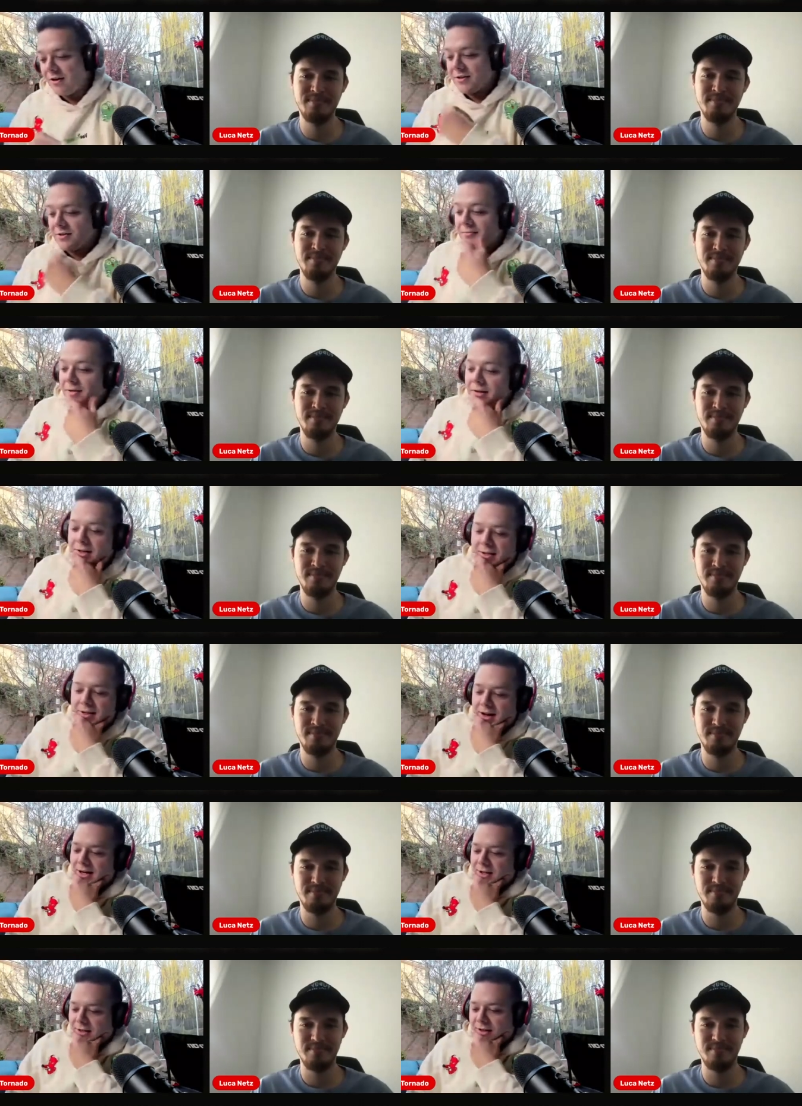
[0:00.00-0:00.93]
Speaker 1: awesome man
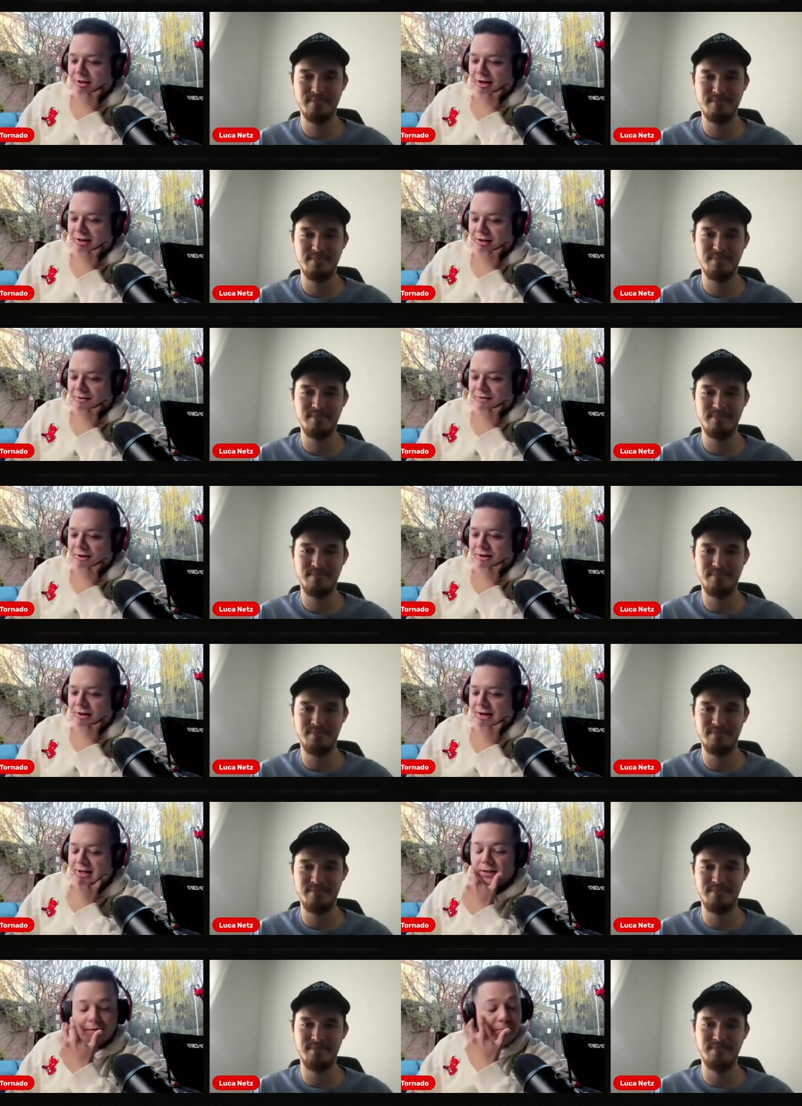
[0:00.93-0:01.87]
i i love it
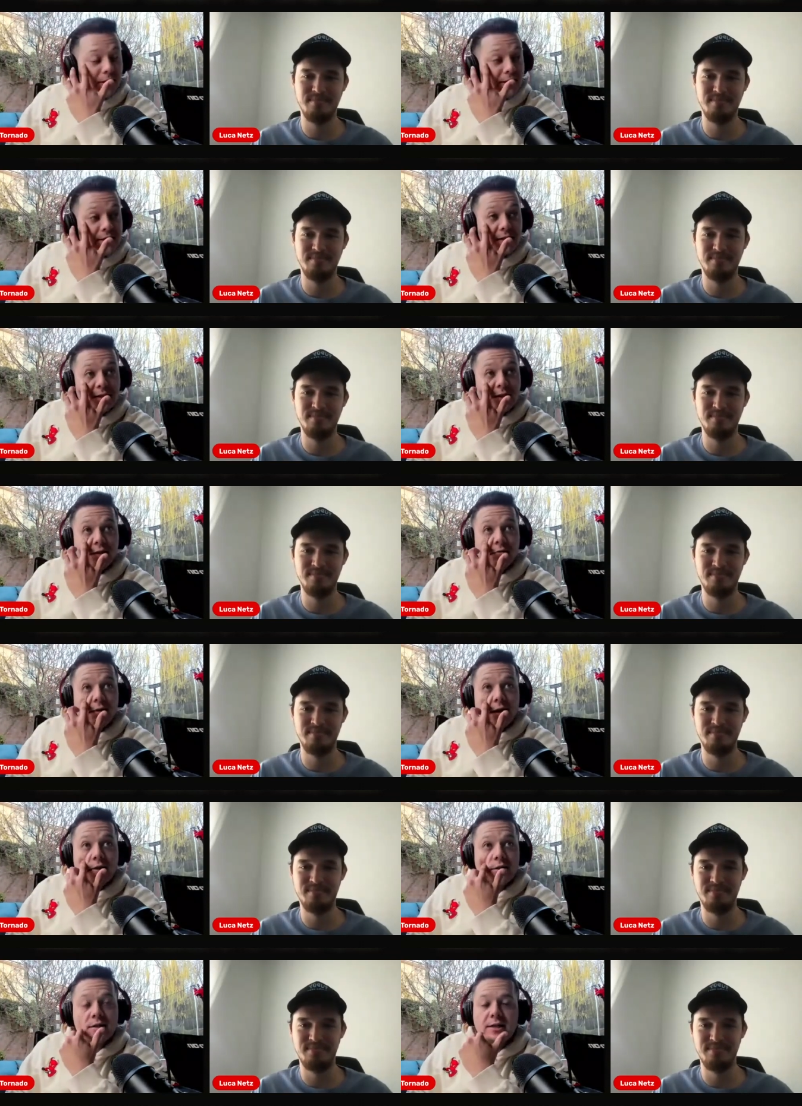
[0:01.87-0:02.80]
and complacency you're
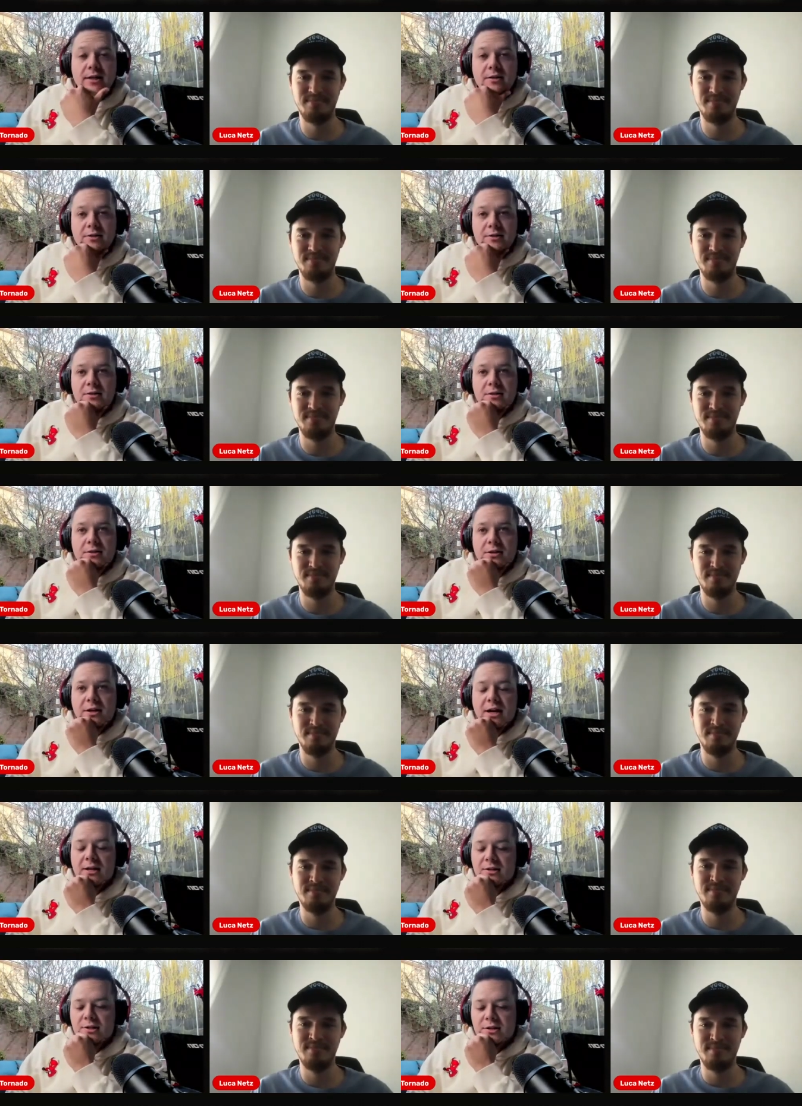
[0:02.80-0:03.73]
right just kills
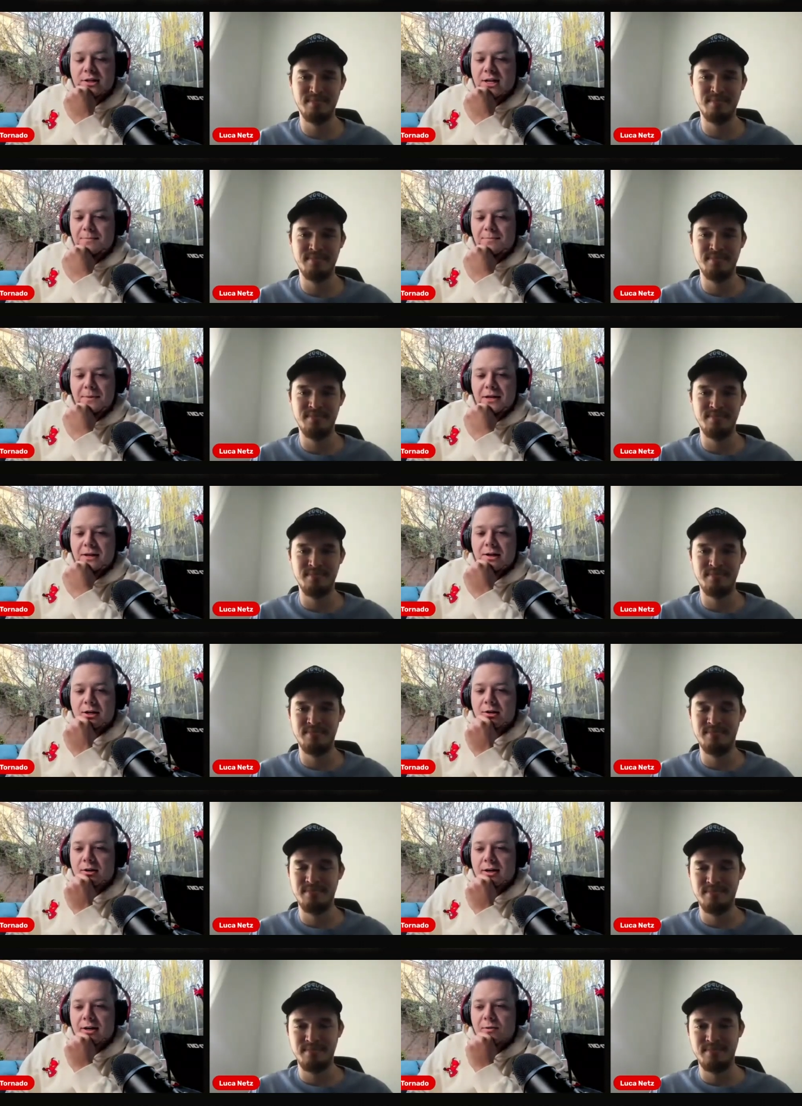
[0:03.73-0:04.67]
you got to just keep being
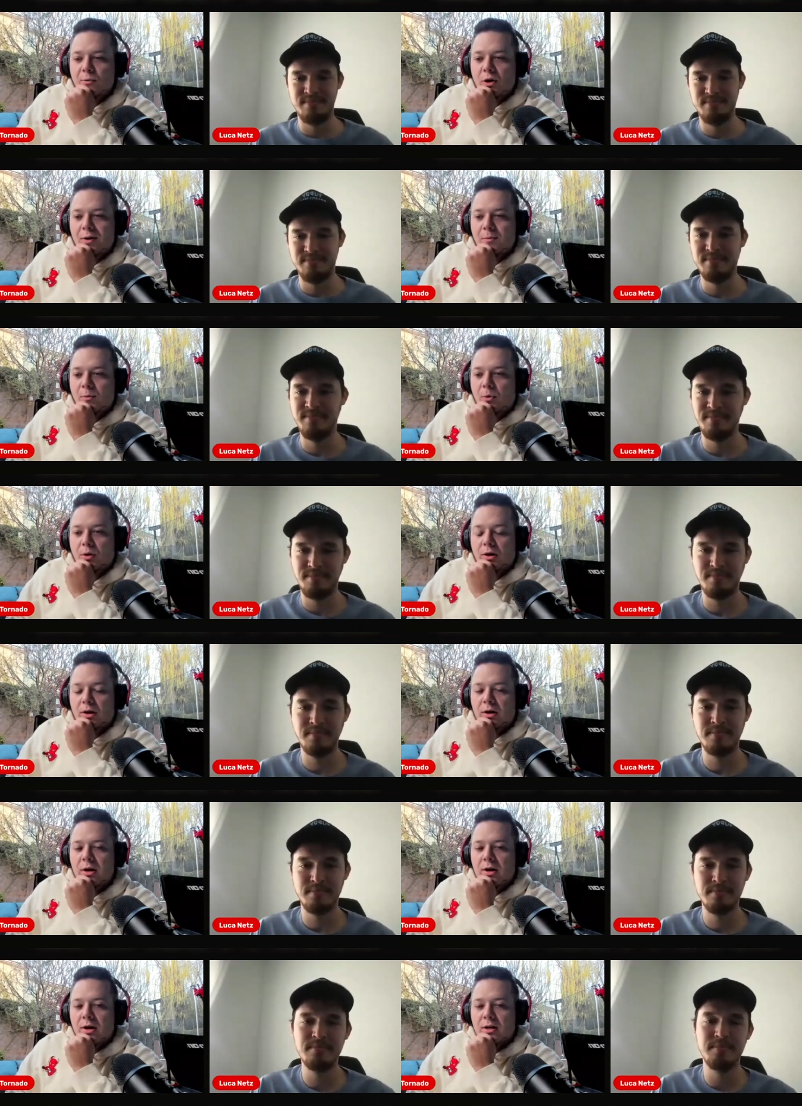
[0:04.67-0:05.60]
hungry and want
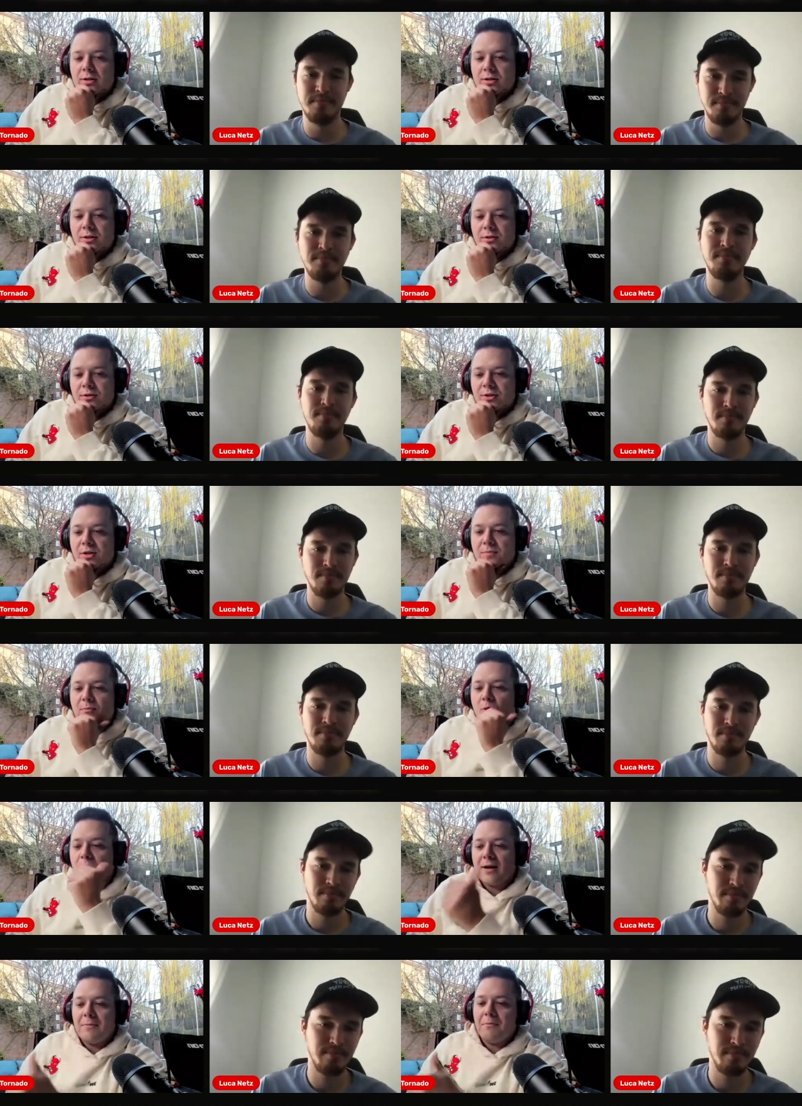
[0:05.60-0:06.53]
more to to
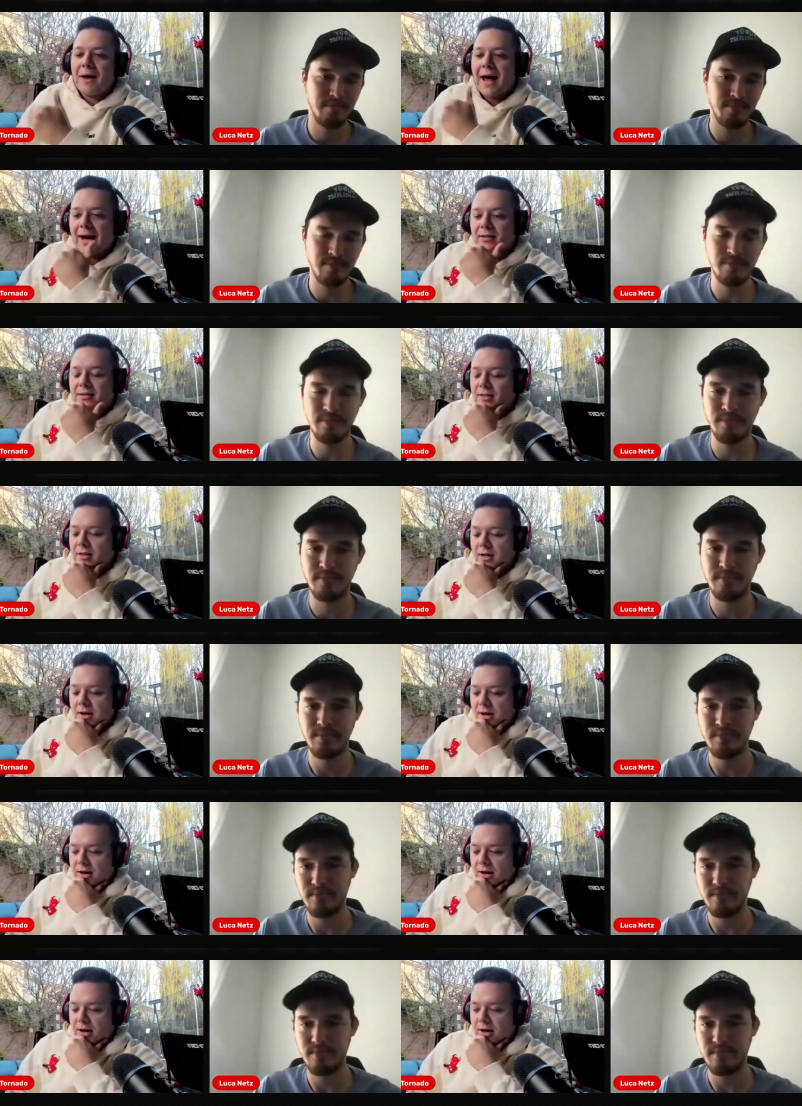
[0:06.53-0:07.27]
more impact